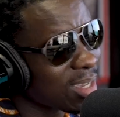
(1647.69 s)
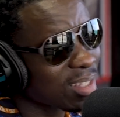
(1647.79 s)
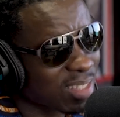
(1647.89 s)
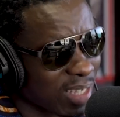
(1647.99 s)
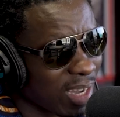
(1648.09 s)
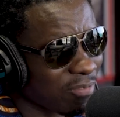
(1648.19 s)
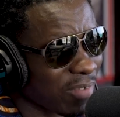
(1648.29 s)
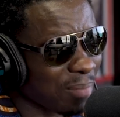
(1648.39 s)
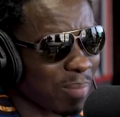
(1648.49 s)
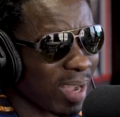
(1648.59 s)
It's tough.
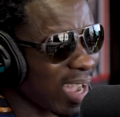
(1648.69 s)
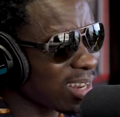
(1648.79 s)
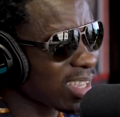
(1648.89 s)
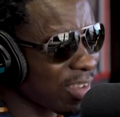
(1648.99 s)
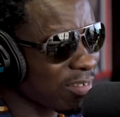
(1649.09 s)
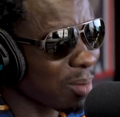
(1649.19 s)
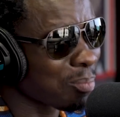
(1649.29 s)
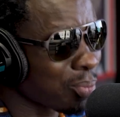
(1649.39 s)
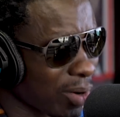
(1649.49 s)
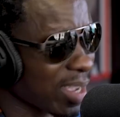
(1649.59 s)
I, I got to give it a
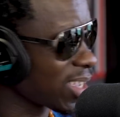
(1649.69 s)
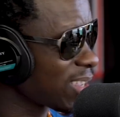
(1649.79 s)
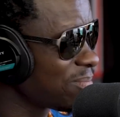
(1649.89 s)
break.